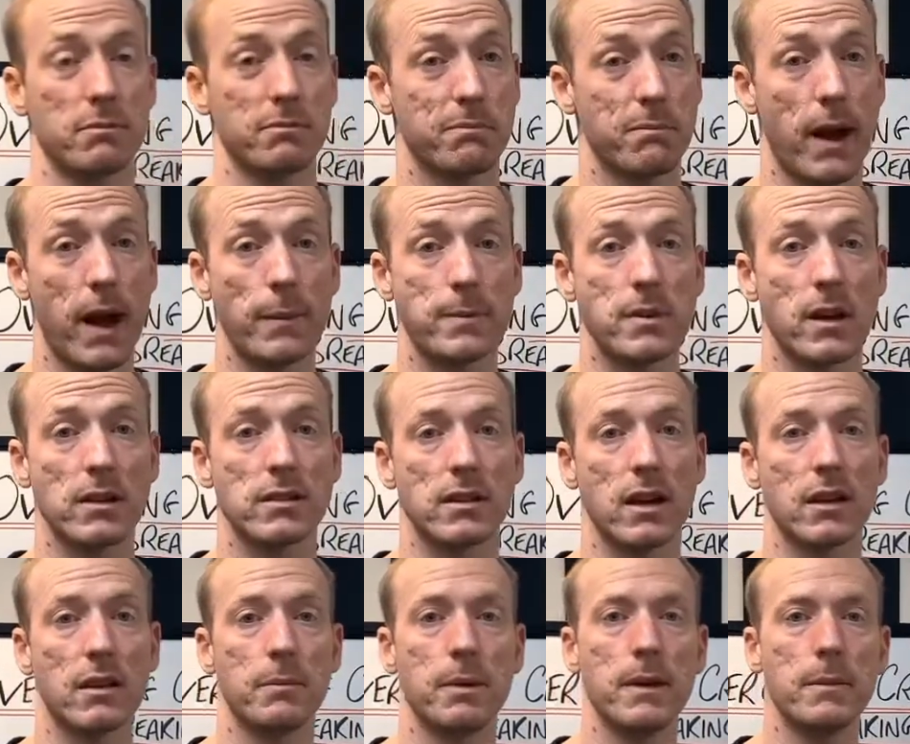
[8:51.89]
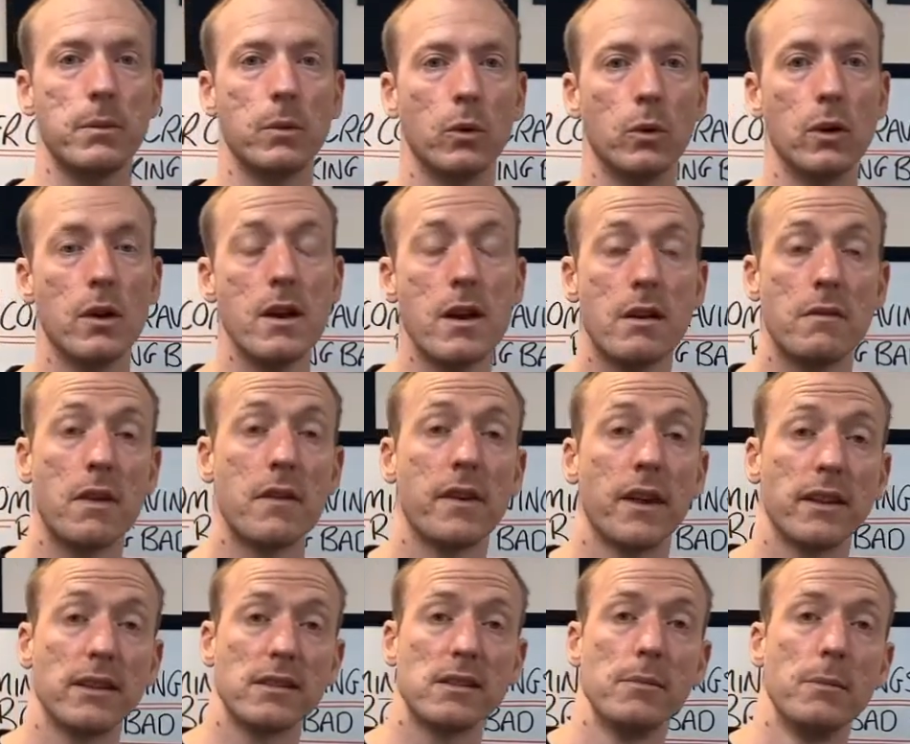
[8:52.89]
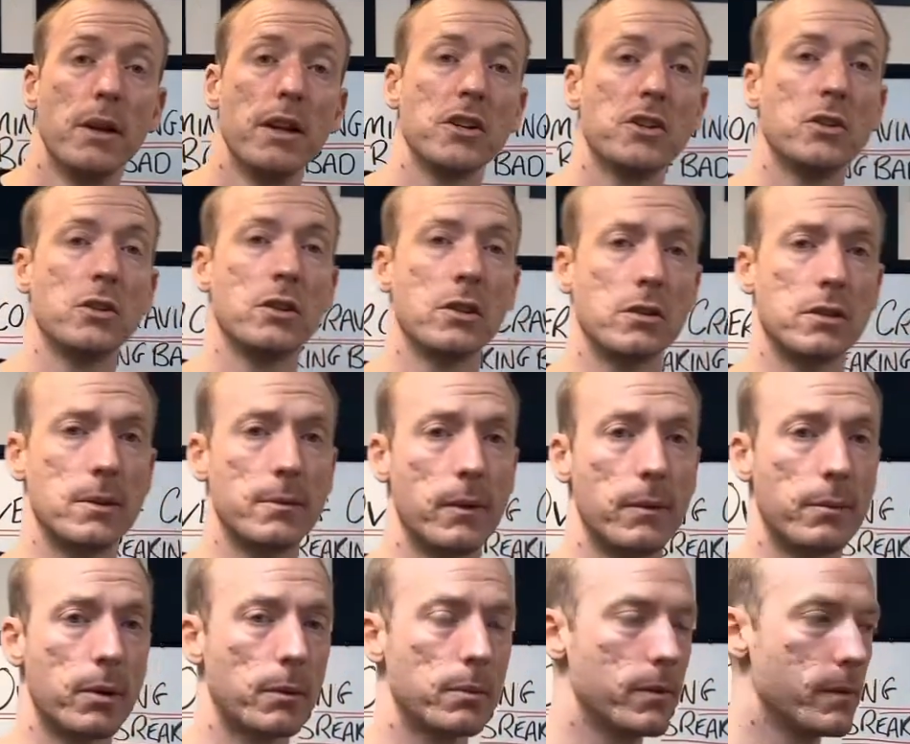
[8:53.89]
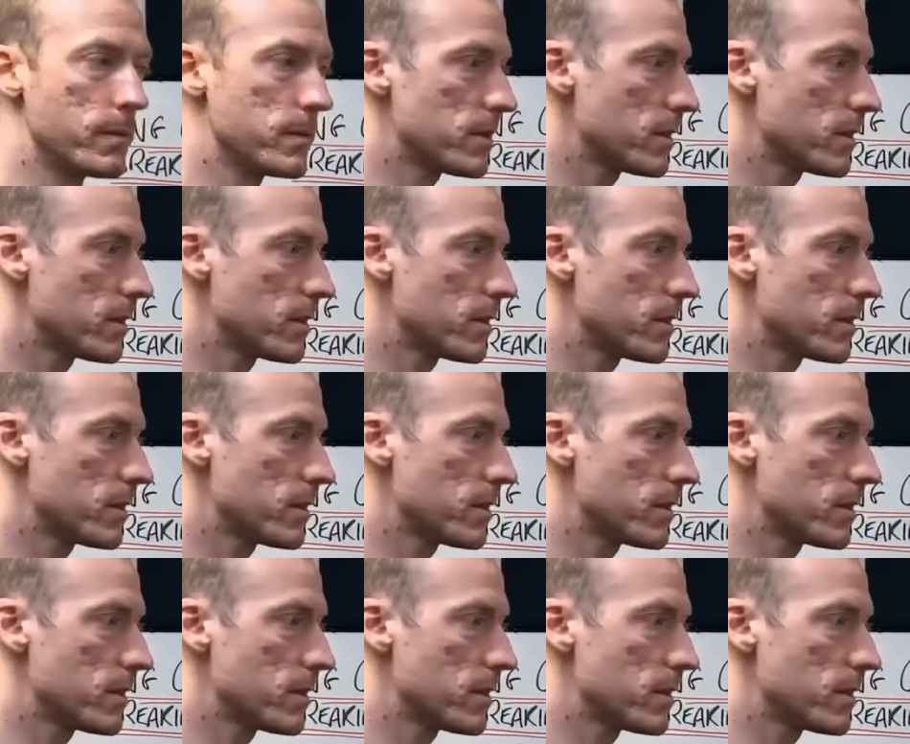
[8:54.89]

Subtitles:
Perhaps ask other people if they've had similar issues or similar problems.